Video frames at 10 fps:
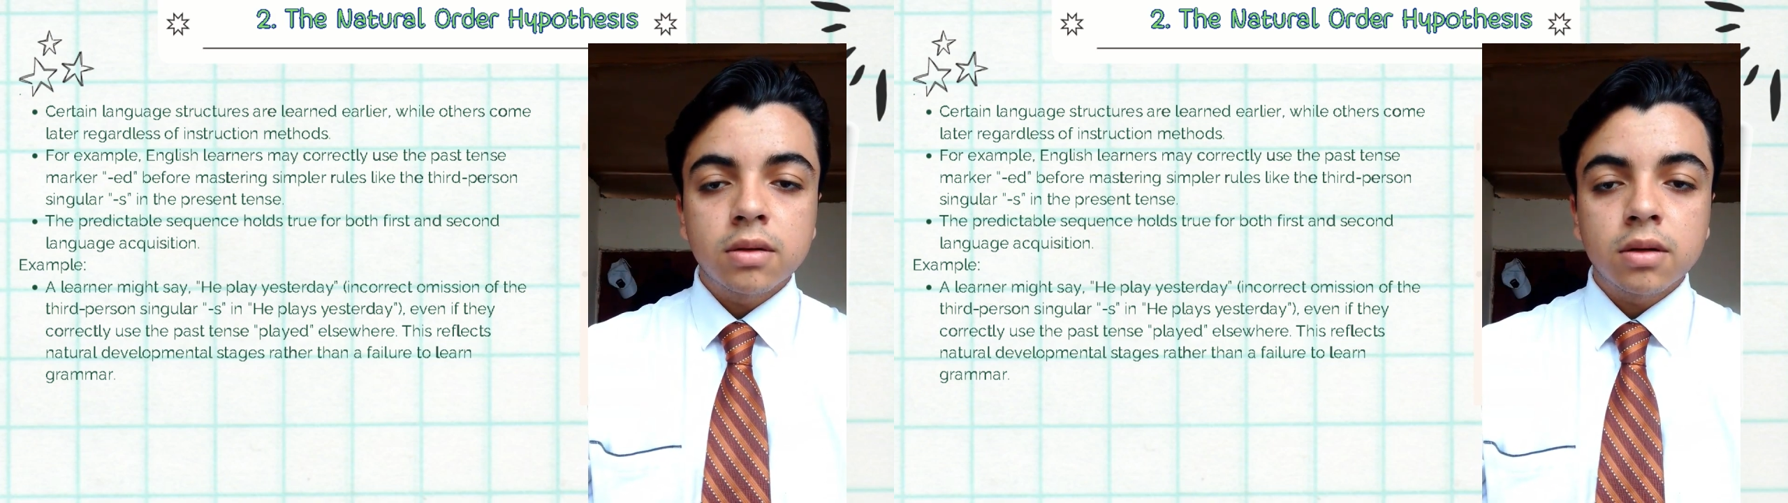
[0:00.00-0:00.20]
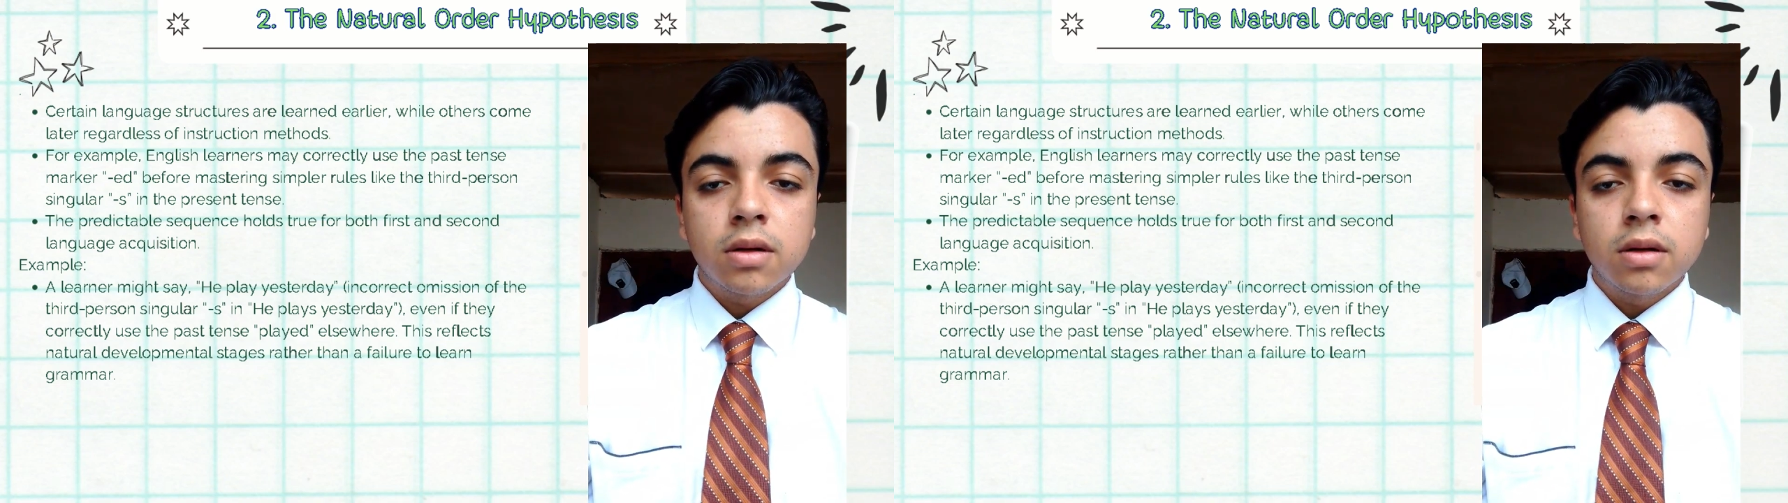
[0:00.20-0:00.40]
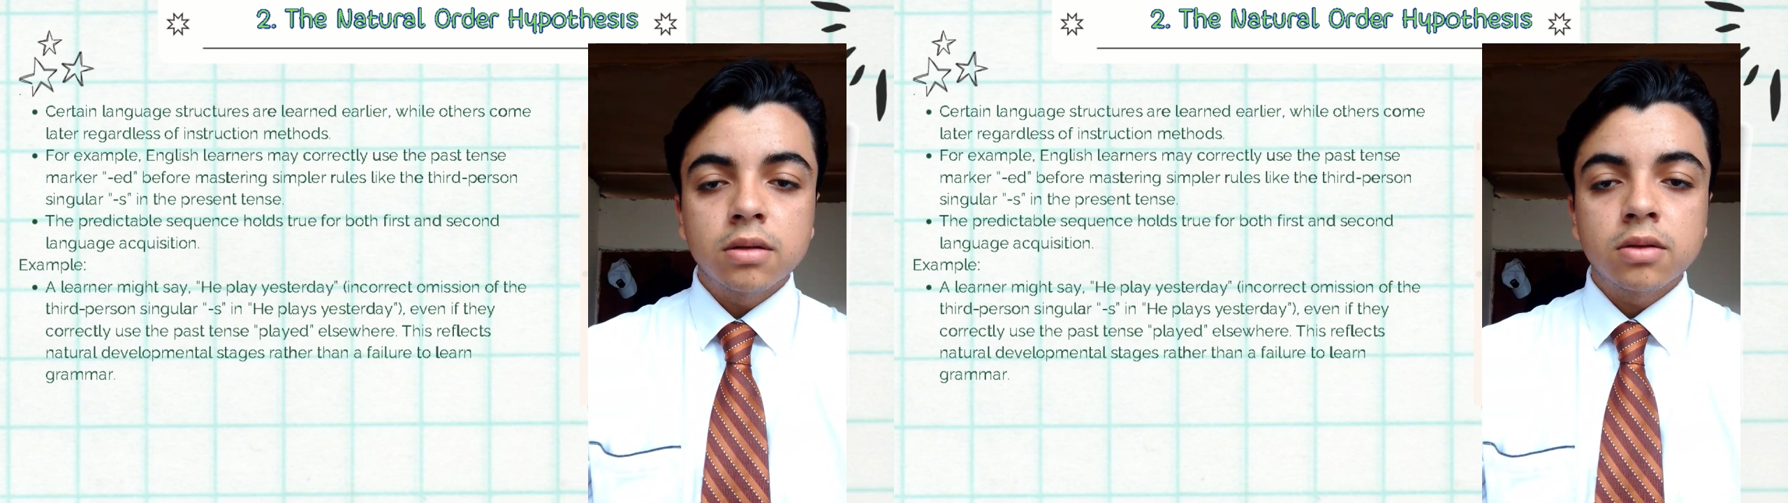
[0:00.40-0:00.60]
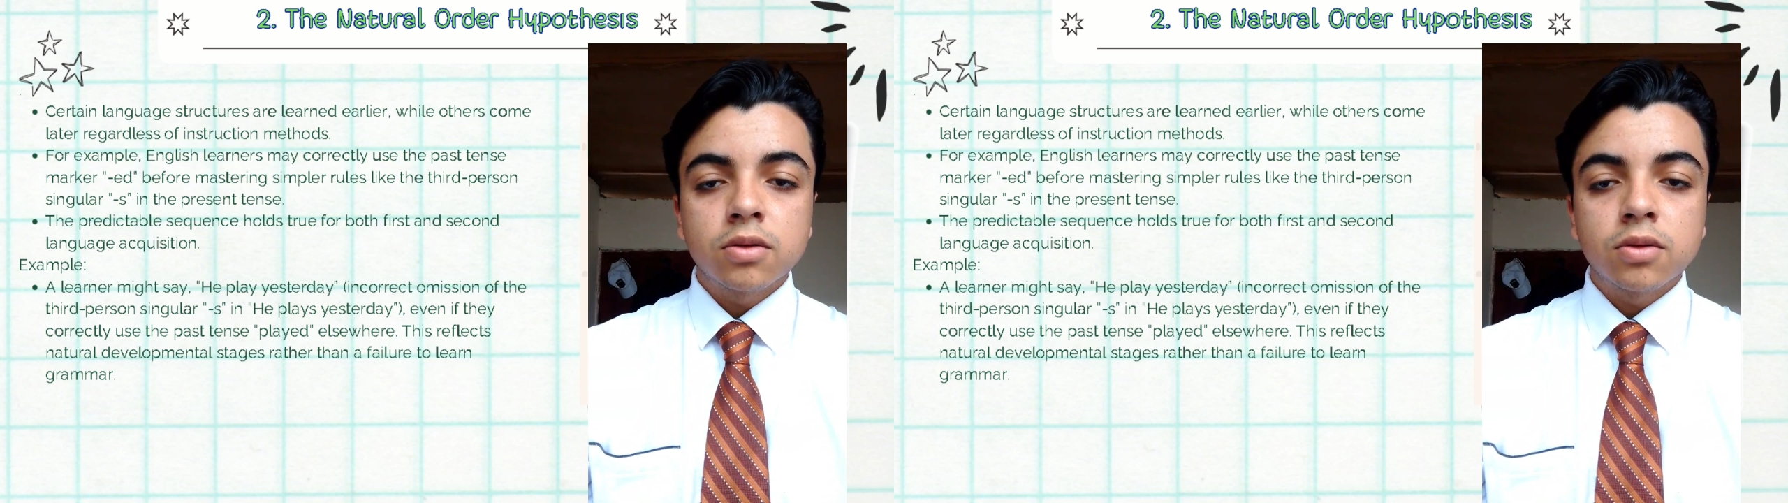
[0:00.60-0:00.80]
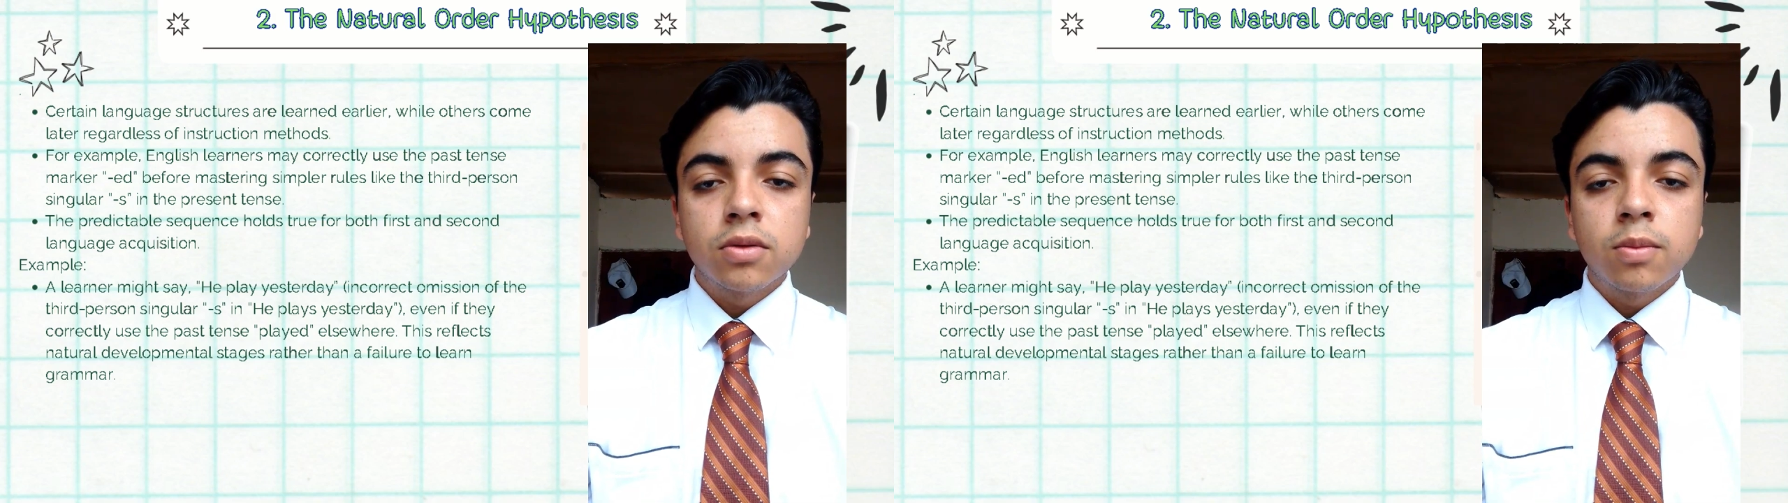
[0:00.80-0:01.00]
holds
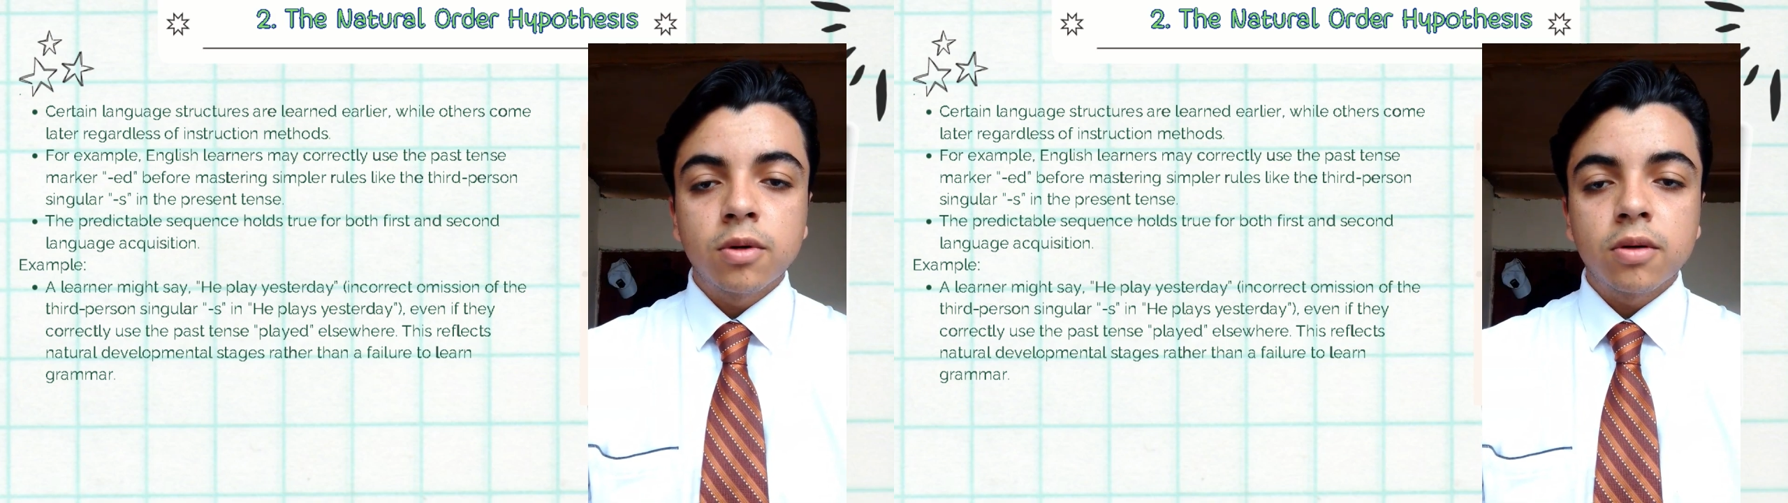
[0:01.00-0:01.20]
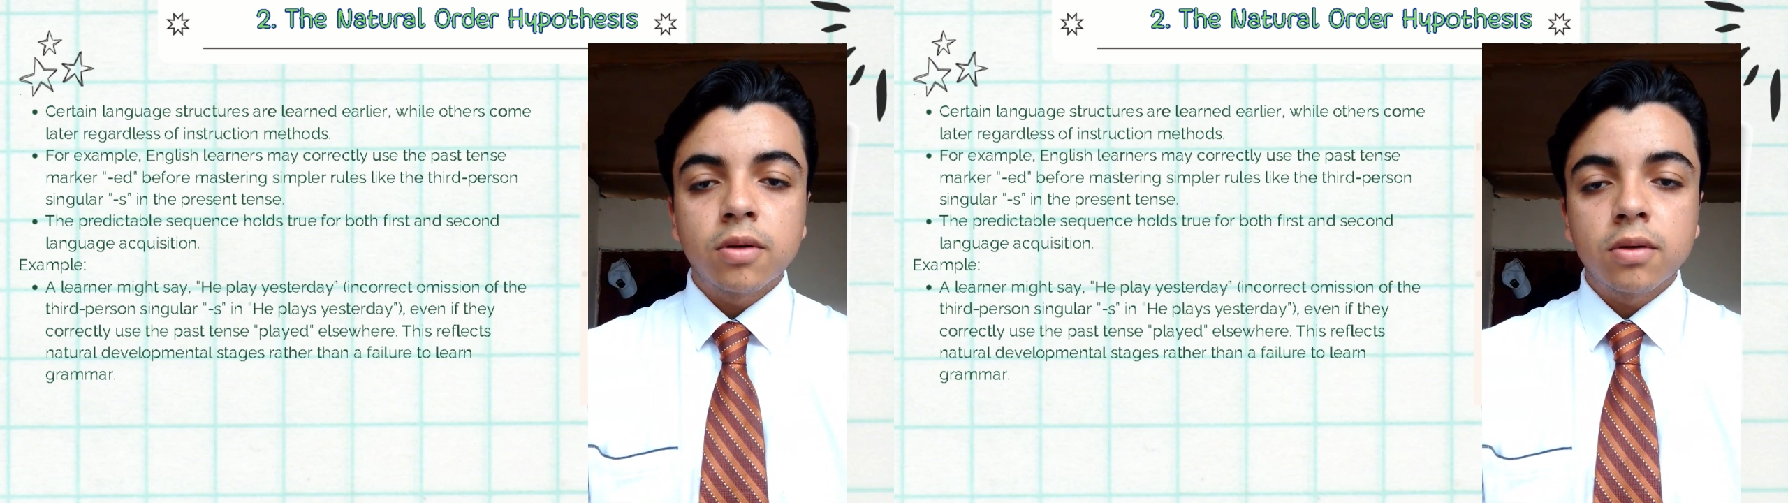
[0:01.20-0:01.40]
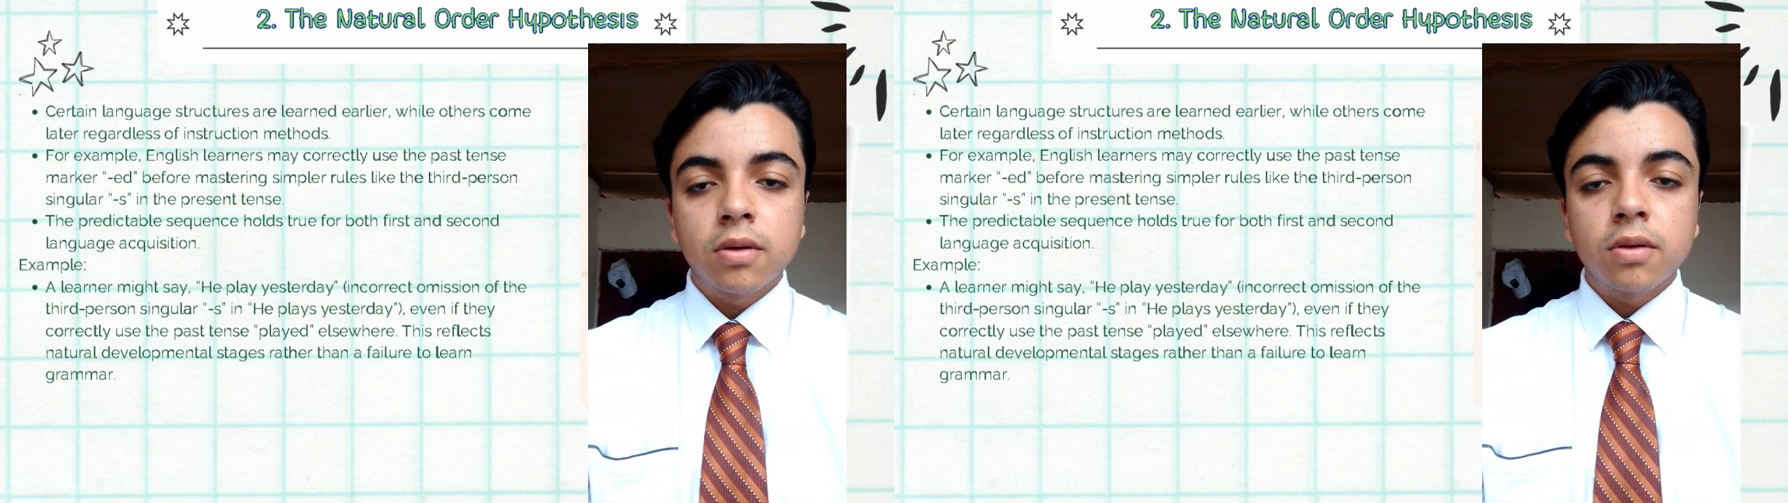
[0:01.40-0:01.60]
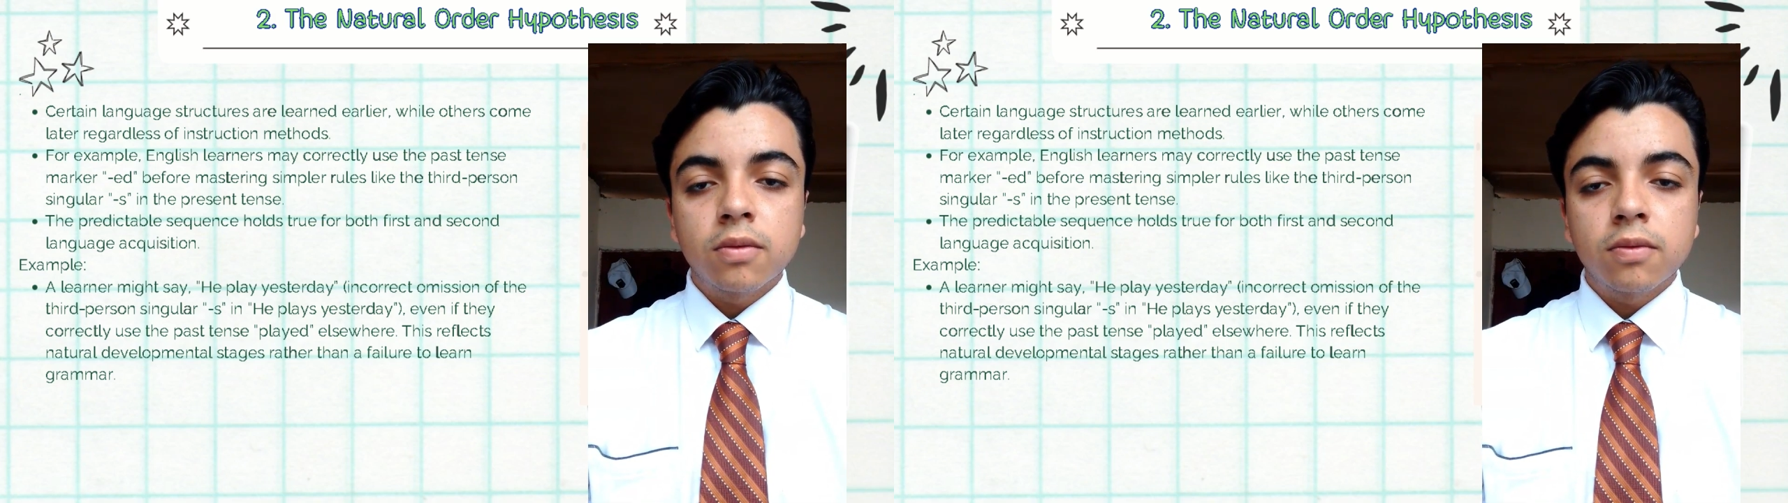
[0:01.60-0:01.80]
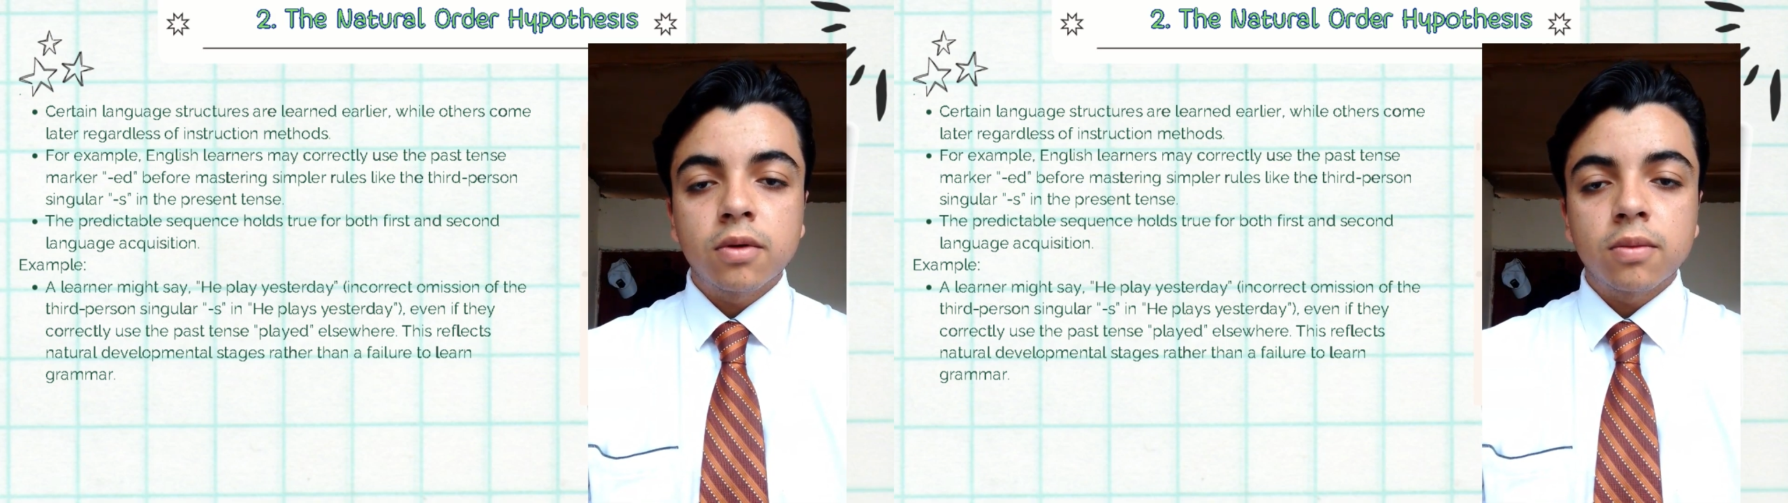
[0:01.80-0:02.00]
true
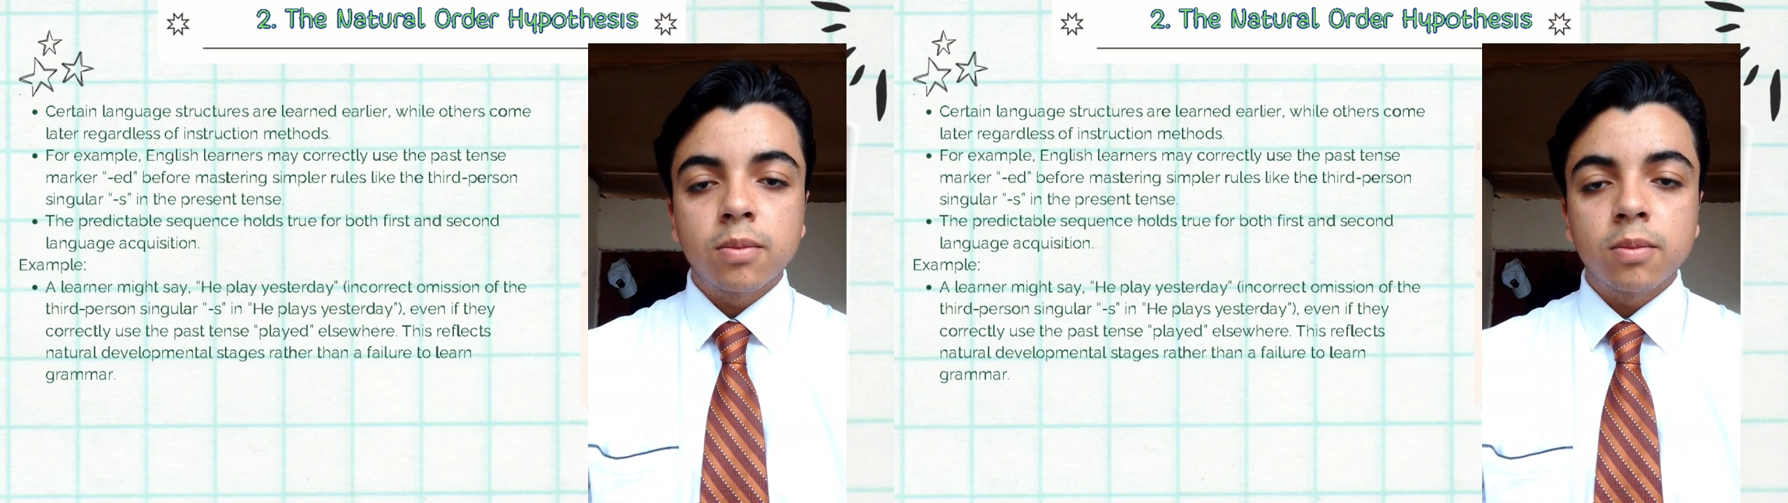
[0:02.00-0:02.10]
for